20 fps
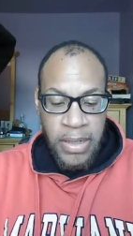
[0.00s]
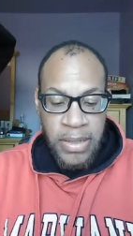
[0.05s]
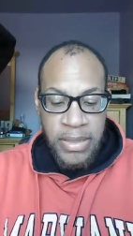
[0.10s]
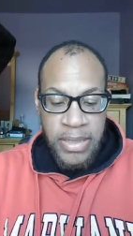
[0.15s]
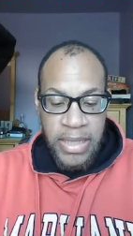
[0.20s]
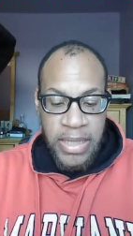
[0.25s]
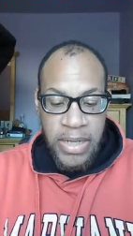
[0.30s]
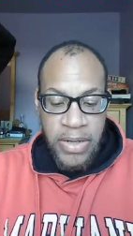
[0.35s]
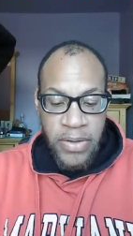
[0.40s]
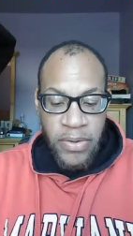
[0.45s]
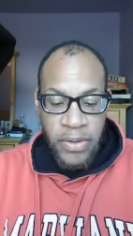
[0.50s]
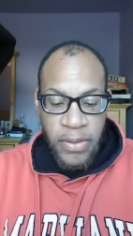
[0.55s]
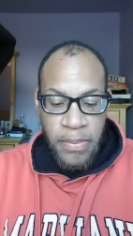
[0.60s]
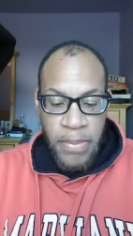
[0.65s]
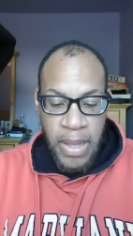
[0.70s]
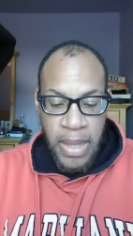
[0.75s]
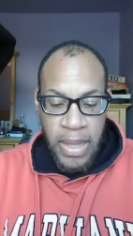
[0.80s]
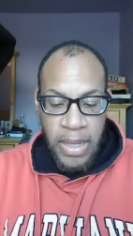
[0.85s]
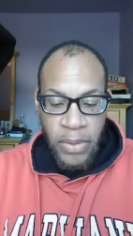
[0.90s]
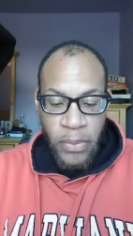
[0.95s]
to hear the
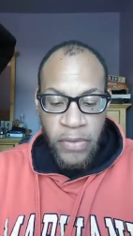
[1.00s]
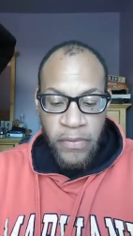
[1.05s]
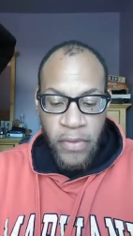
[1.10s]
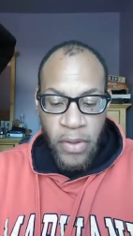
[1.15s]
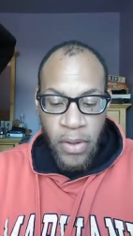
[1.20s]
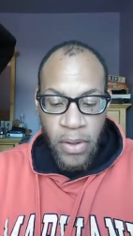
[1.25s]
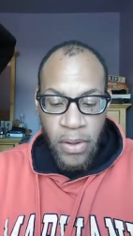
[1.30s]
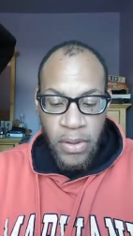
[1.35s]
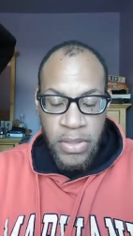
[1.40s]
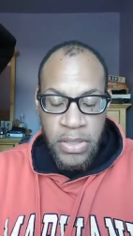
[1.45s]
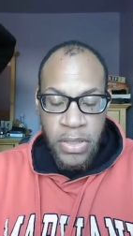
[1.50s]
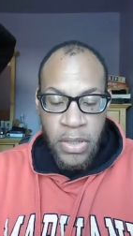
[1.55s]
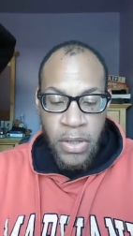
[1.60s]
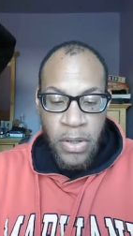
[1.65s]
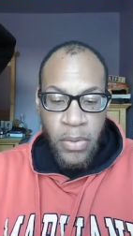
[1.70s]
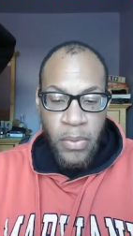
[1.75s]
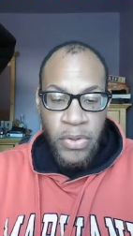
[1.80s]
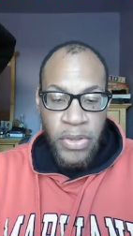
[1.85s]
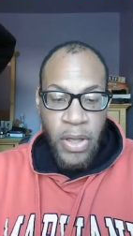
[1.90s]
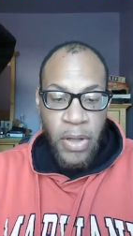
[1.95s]
pain we've caused
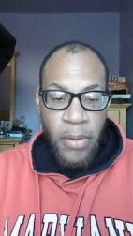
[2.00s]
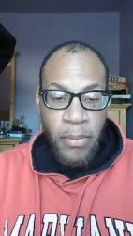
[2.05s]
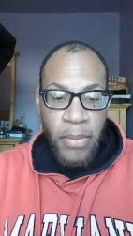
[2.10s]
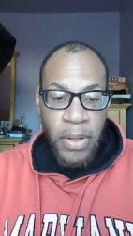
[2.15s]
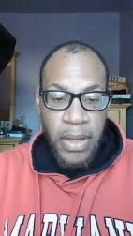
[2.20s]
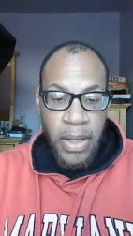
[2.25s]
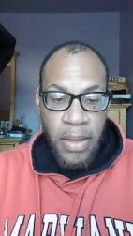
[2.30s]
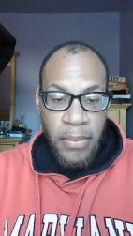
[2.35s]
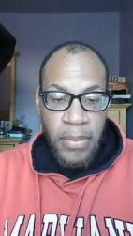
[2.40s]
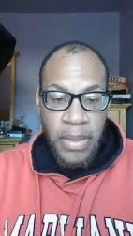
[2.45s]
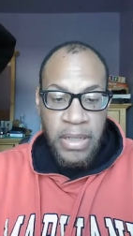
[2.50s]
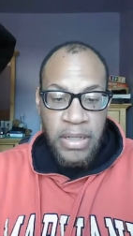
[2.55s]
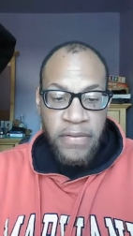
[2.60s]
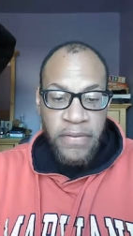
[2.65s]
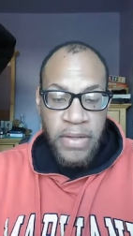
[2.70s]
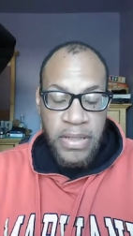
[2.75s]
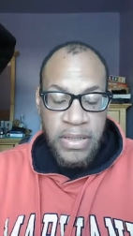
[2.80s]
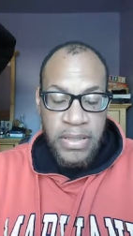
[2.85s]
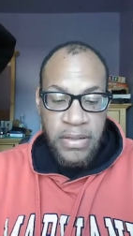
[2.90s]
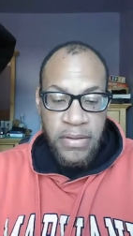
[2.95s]
without becoming
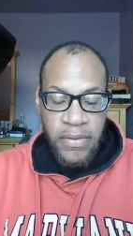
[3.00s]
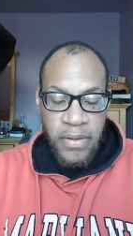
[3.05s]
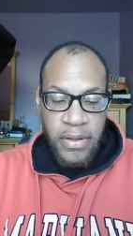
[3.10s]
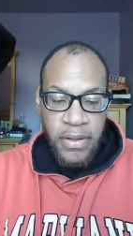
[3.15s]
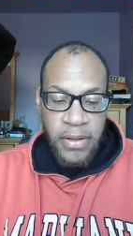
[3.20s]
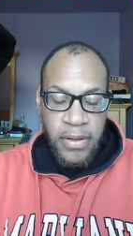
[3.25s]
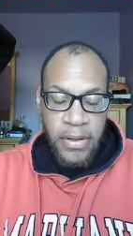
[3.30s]
defensive.